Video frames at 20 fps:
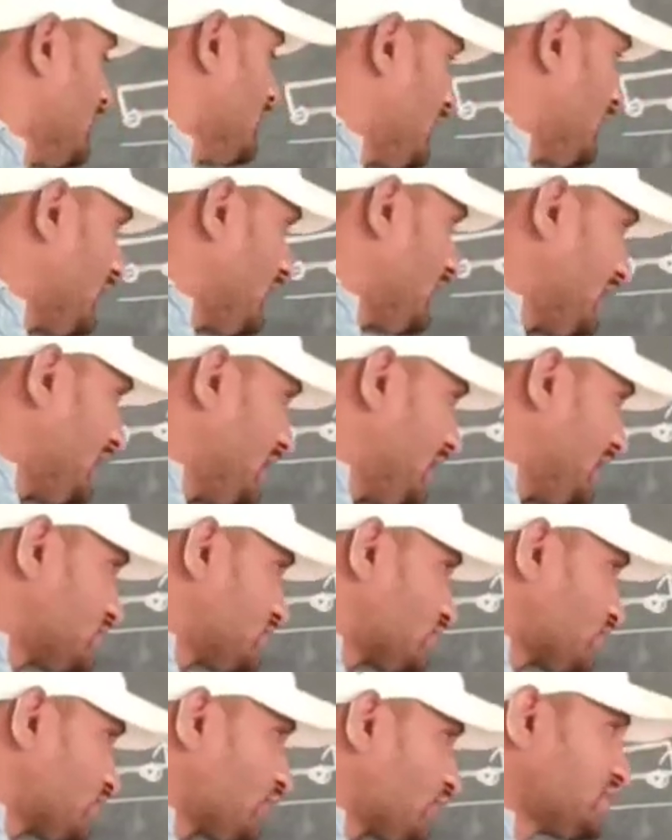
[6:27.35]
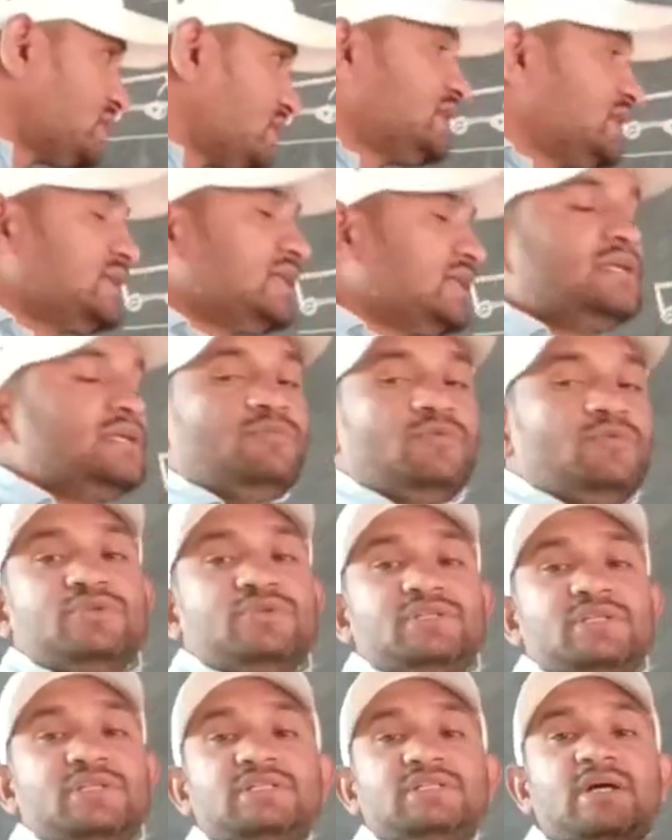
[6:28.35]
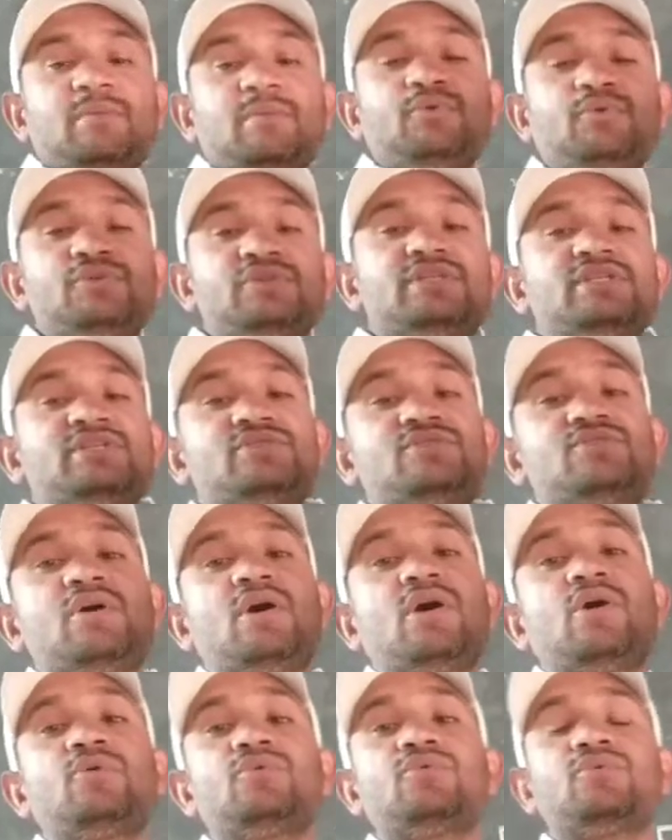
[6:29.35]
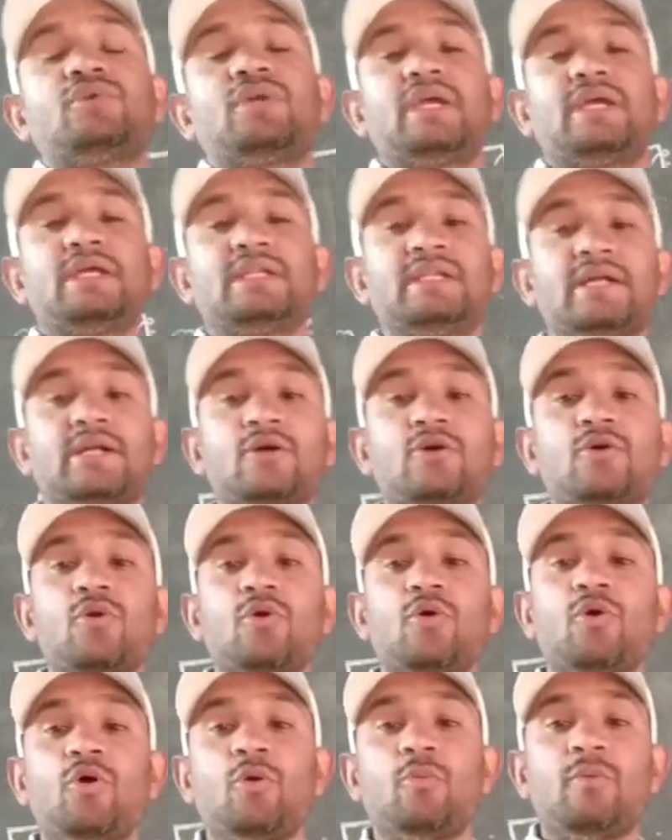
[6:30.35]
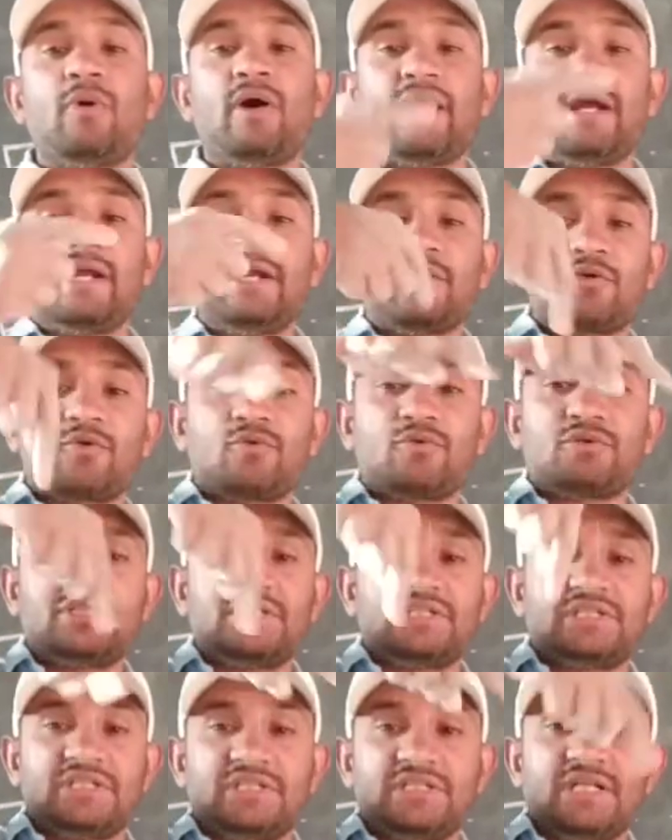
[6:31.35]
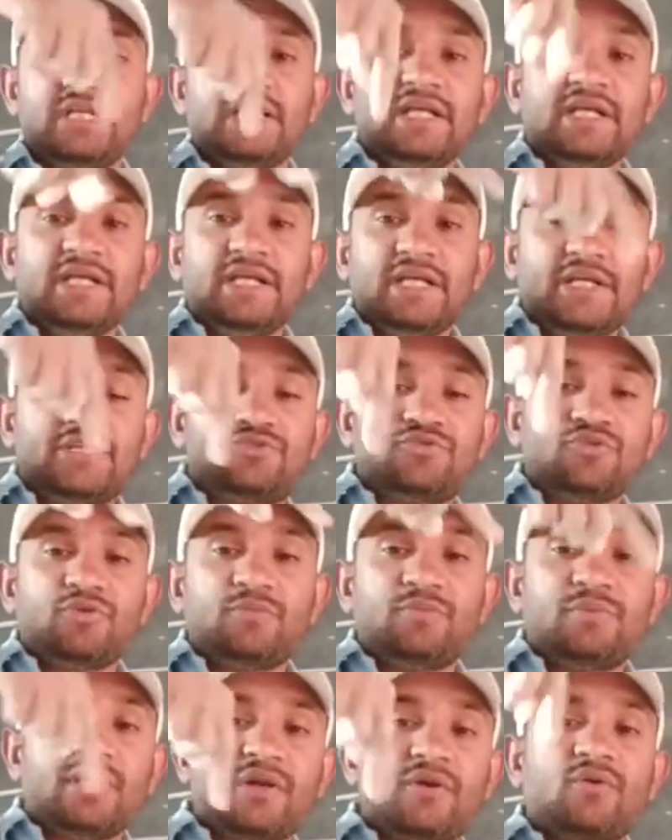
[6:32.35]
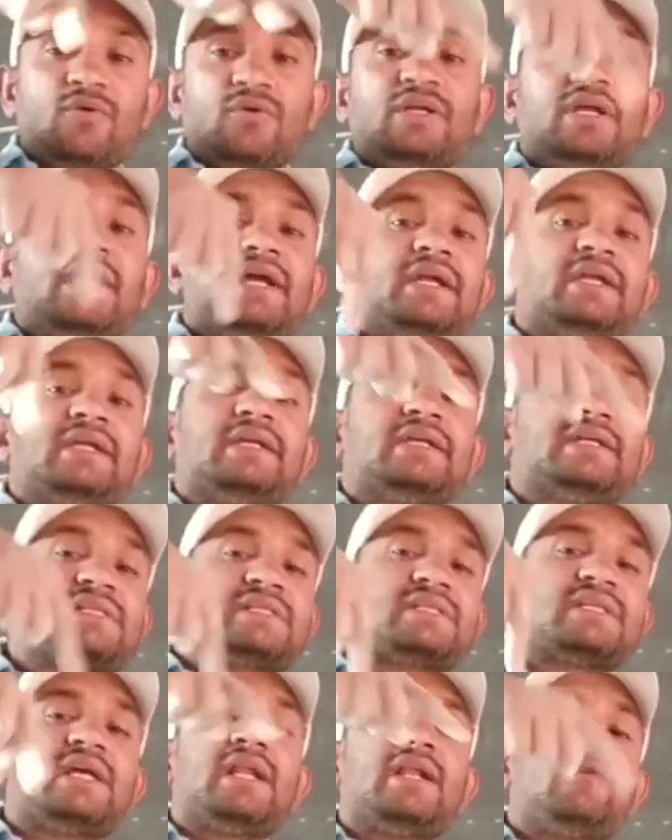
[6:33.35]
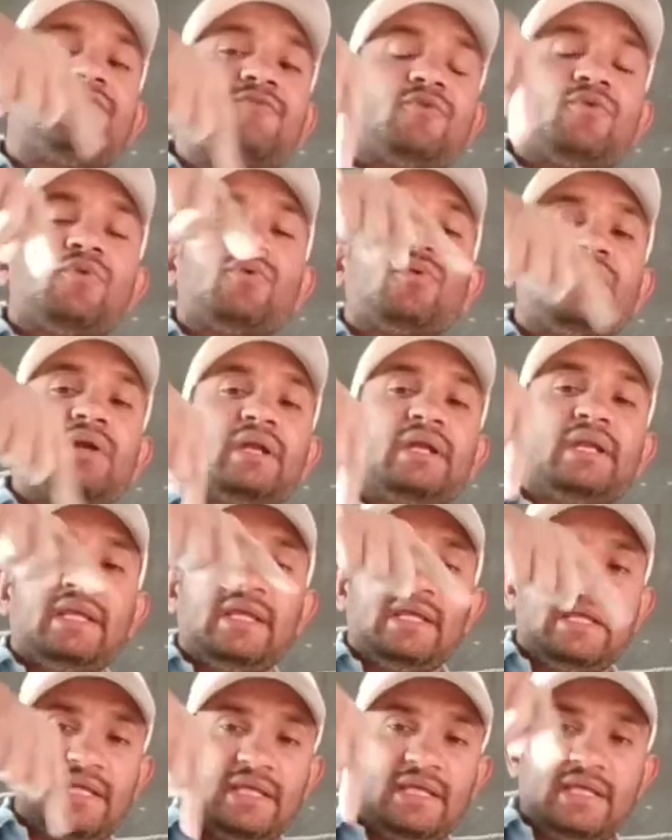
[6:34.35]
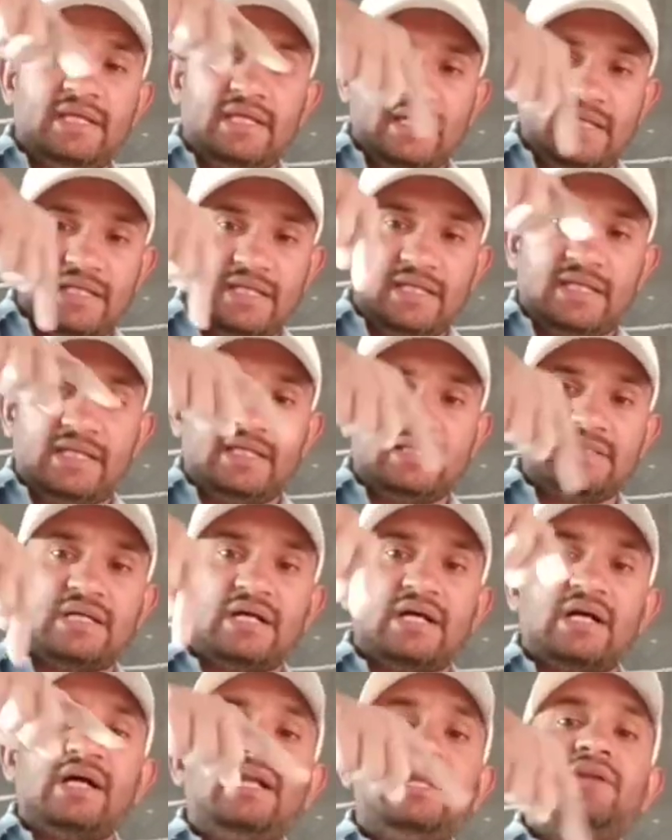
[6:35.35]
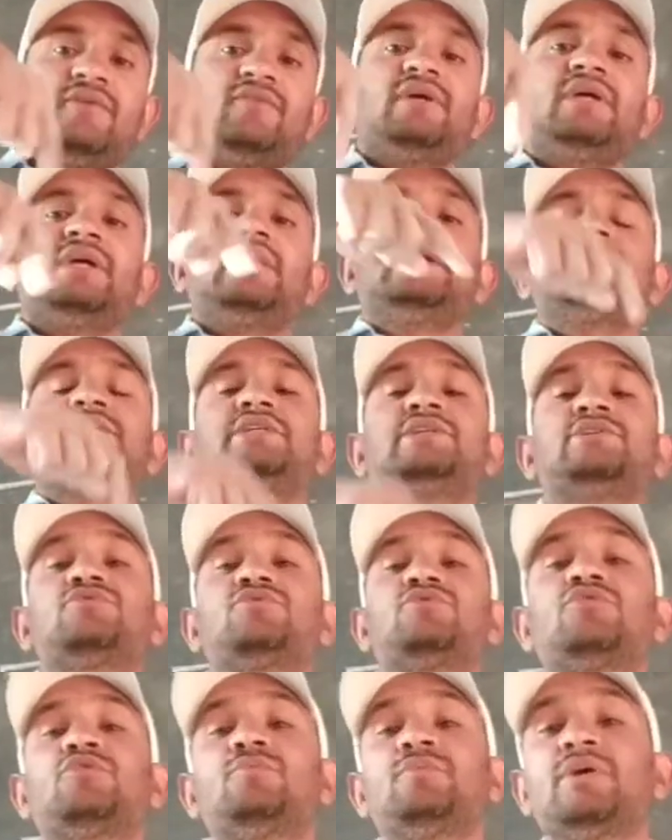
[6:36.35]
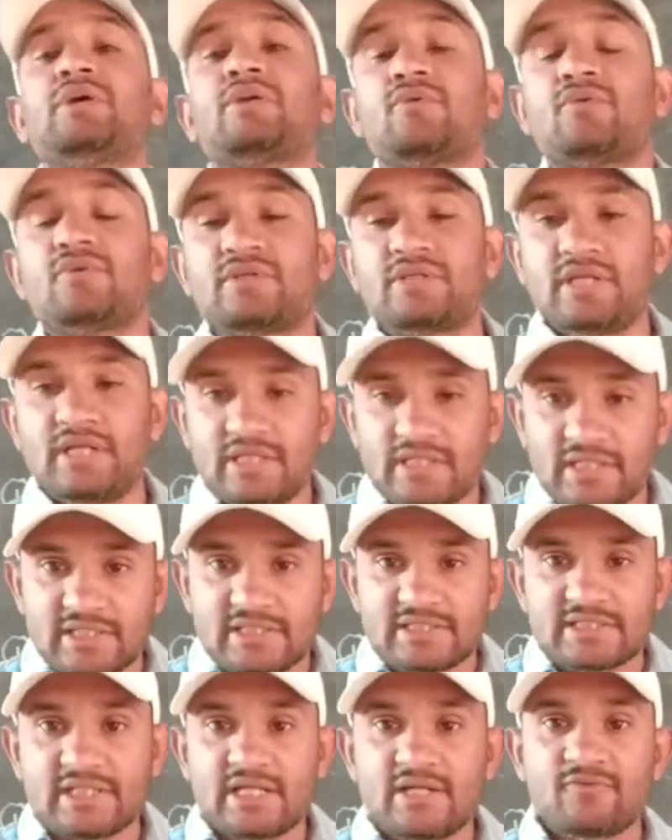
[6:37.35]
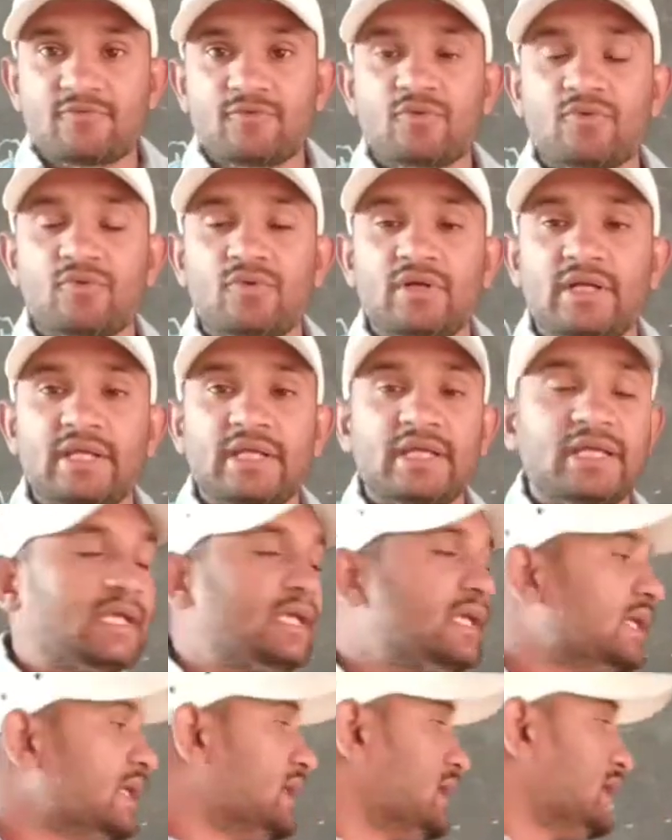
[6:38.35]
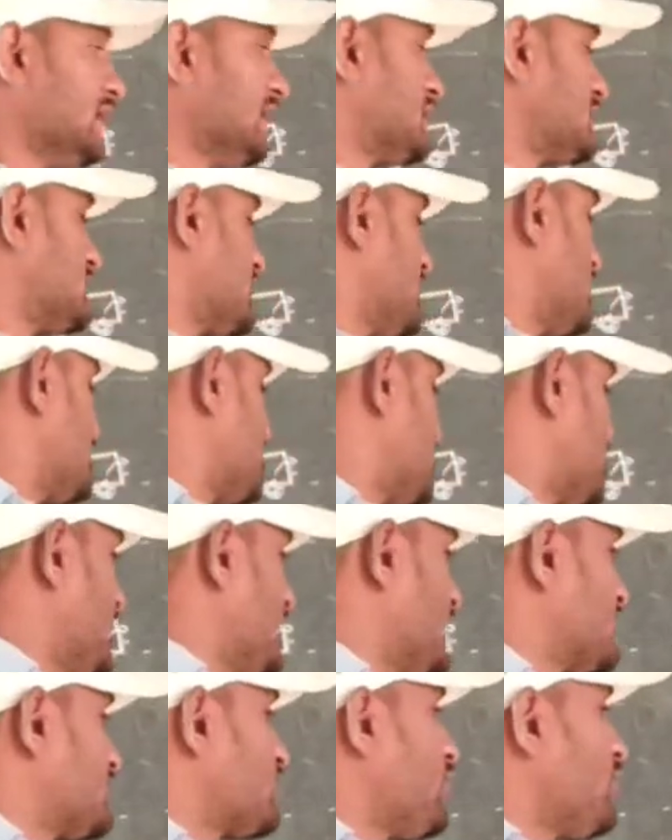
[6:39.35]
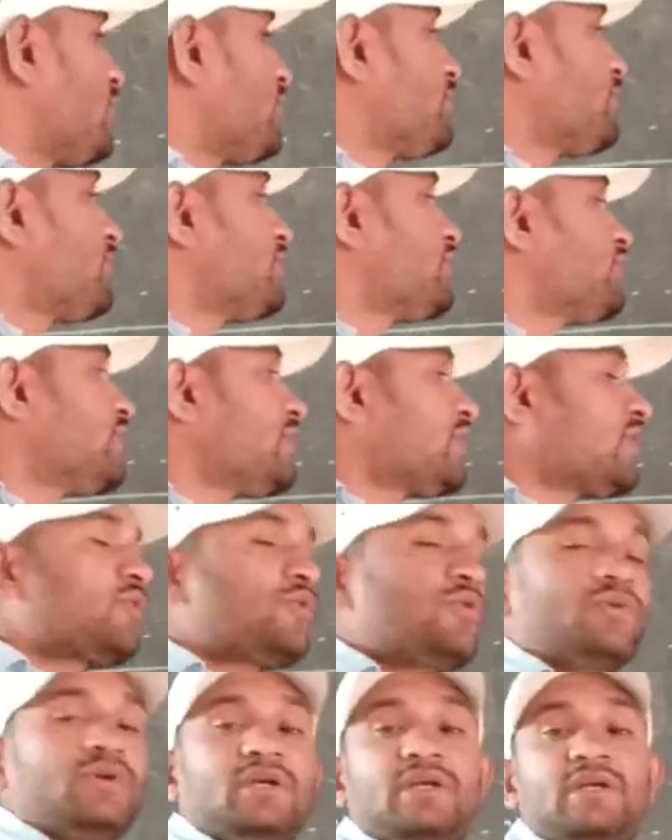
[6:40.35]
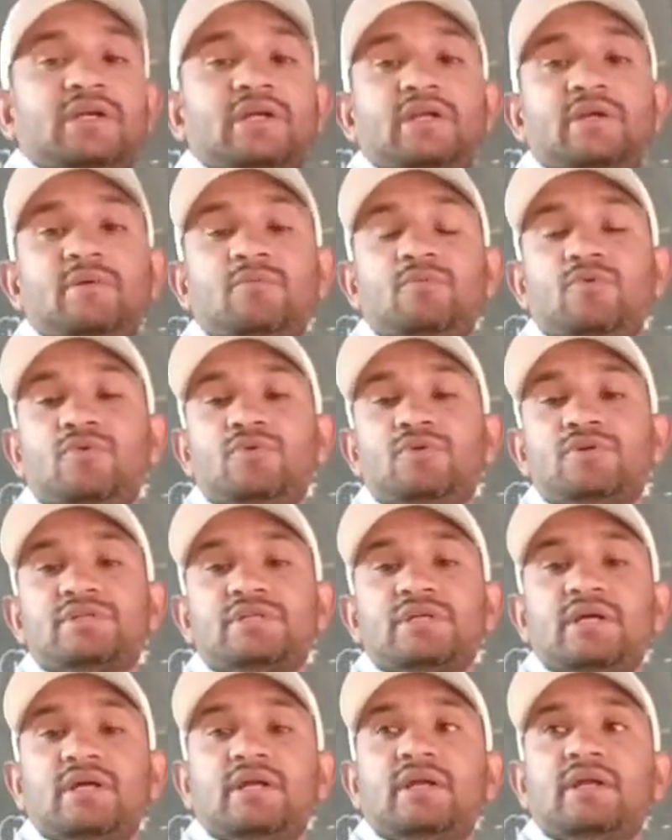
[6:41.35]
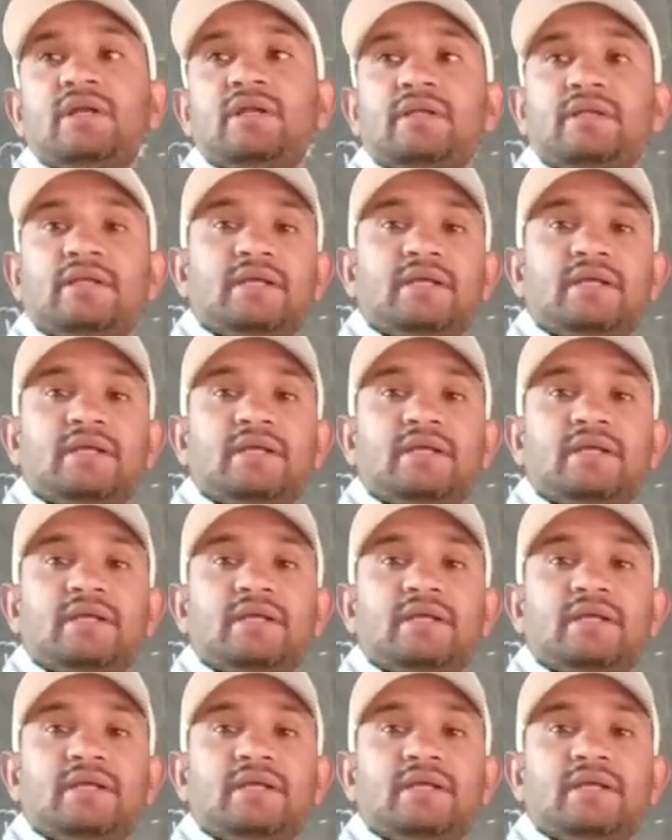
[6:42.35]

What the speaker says: Rotatory motion. Suppose just you have to take that globe and rotate it. It should be rotate itself only. Yes, always it should be rotate itself only. It's also an example for rotatory motion.